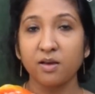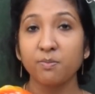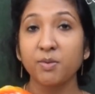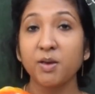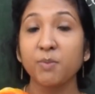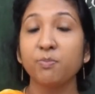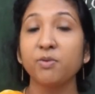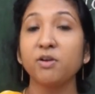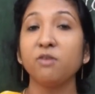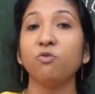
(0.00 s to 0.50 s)

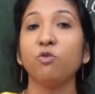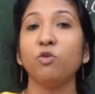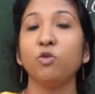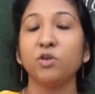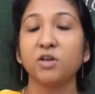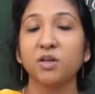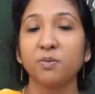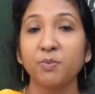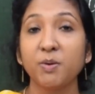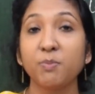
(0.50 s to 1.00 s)
People
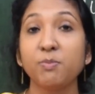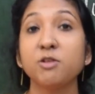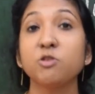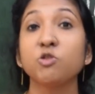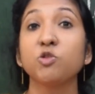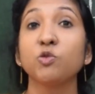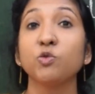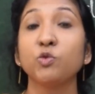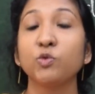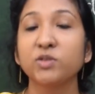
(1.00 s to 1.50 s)
vote, people
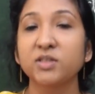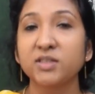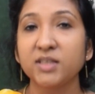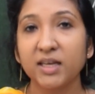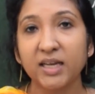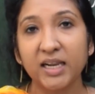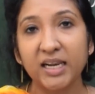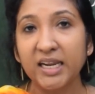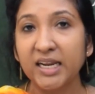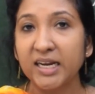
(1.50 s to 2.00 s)
choose
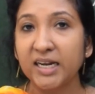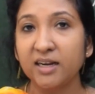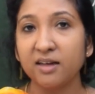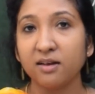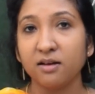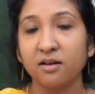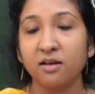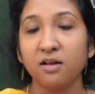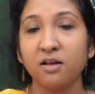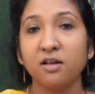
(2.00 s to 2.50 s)
the
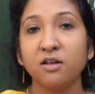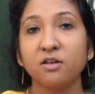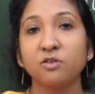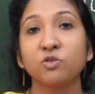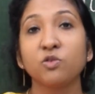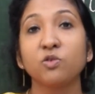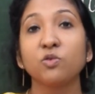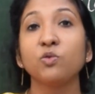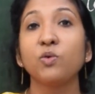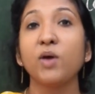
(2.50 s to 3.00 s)
leader
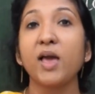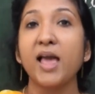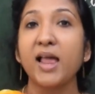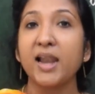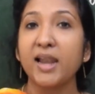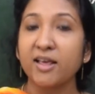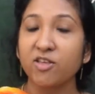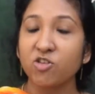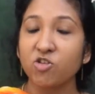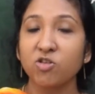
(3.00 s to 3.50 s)
through
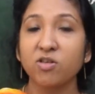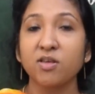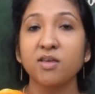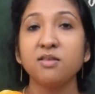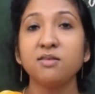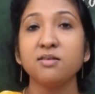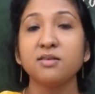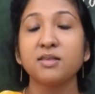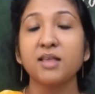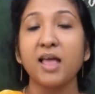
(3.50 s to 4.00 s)

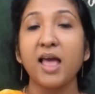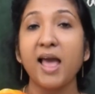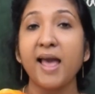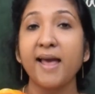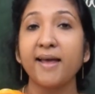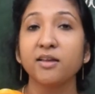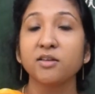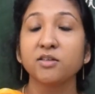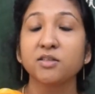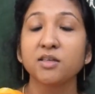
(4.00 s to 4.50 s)
elections,
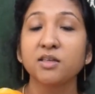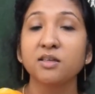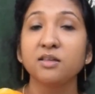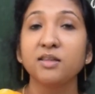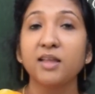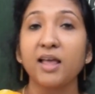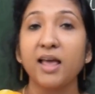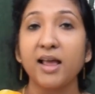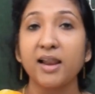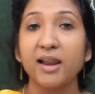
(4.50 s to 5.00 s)
and
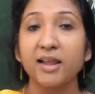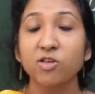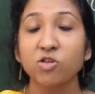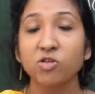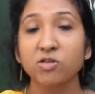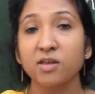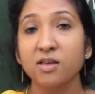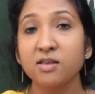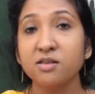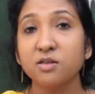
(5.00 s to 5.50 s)
in the
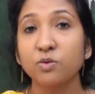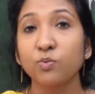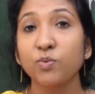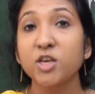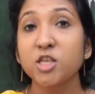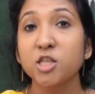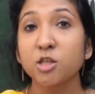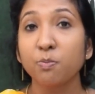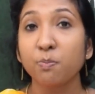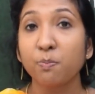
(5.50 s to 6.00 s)
elections
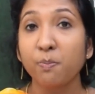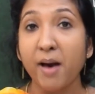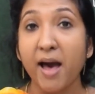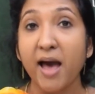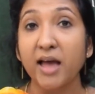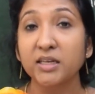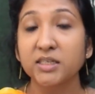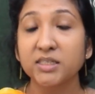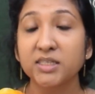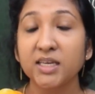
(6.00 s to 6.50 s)
which
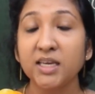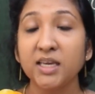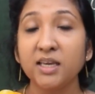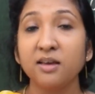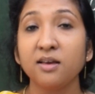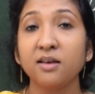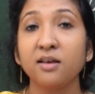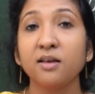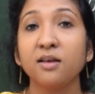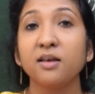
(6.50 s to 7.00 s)

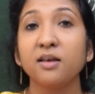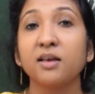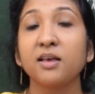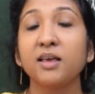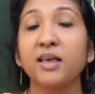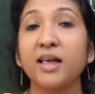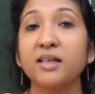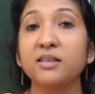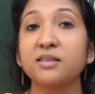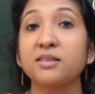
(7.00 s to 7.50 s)
party
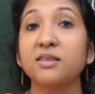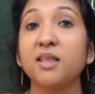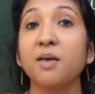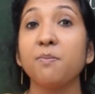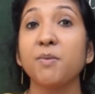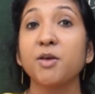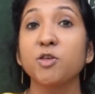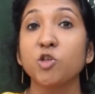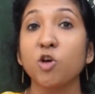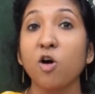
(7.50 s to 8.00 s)
gets the
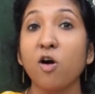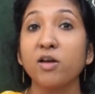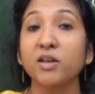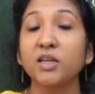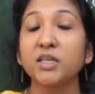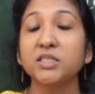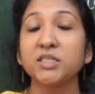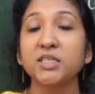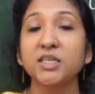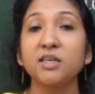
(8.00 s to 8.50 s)

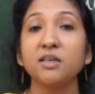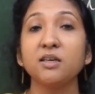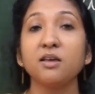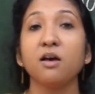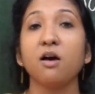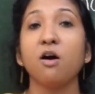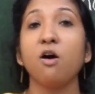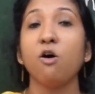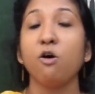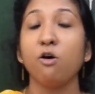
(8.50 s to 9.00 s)
majority
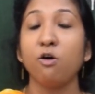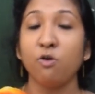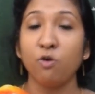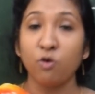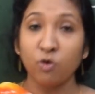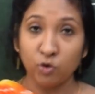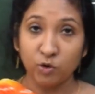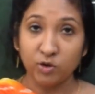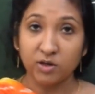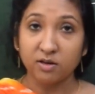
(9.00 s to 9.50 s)
of
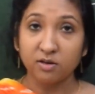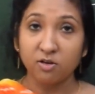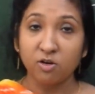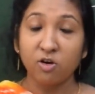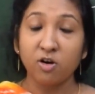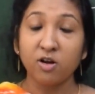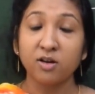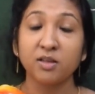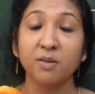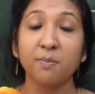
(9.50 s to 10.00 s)
vote
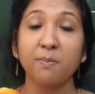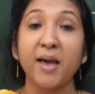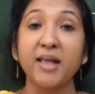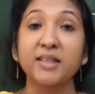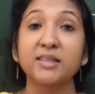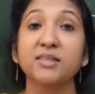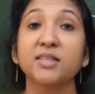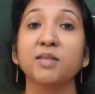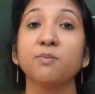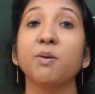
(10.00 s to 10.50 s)
or the
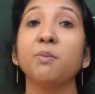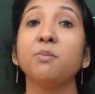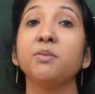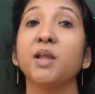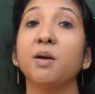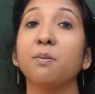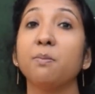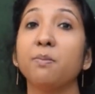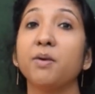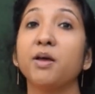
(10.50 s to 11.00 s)
maximum
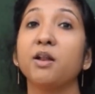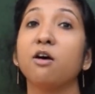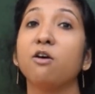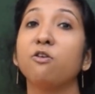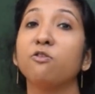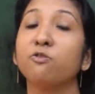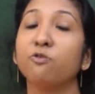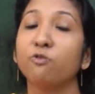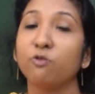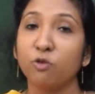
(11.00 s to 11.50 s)
number
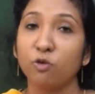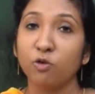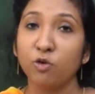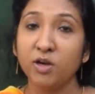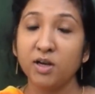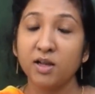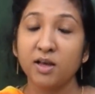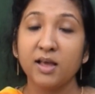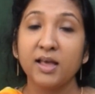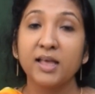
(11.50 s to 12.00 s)
of
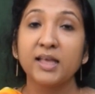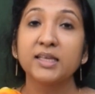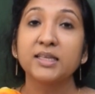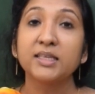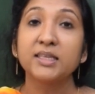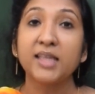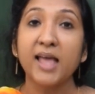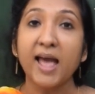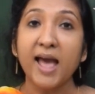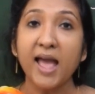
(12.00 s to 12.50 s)
vote,
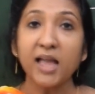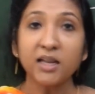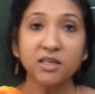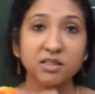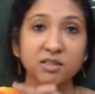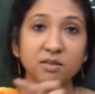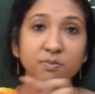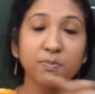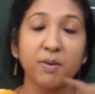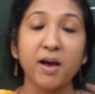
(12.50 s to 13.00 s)

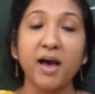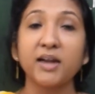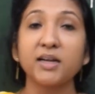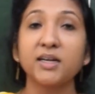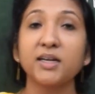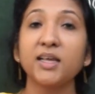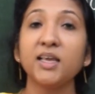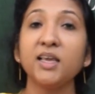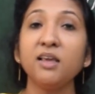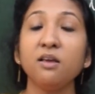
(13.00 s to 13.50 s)
that
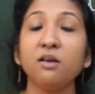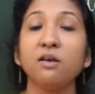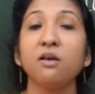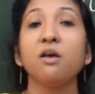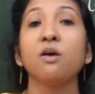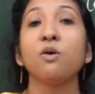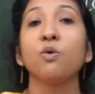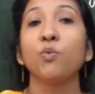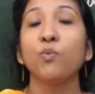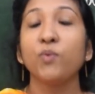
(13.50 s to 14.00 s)
party
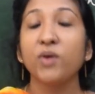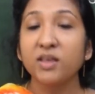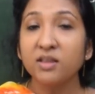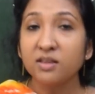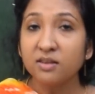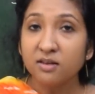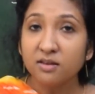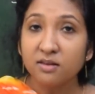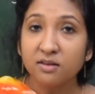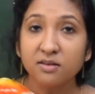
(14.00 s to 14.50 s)

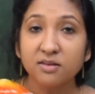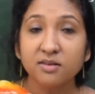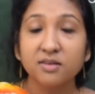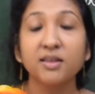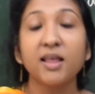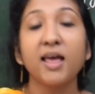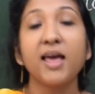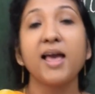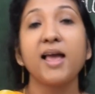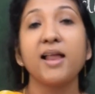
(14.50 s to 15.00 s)
wins
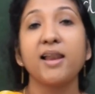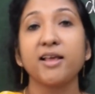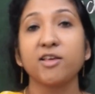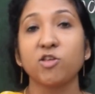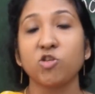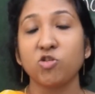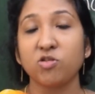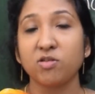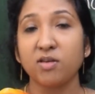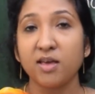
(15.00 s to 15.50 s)
the
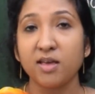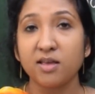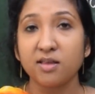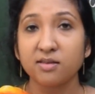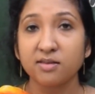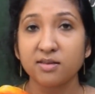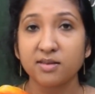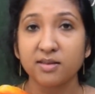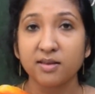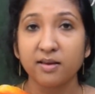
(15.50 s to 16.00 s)

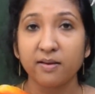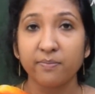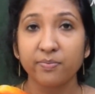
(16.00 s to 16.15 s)
elections.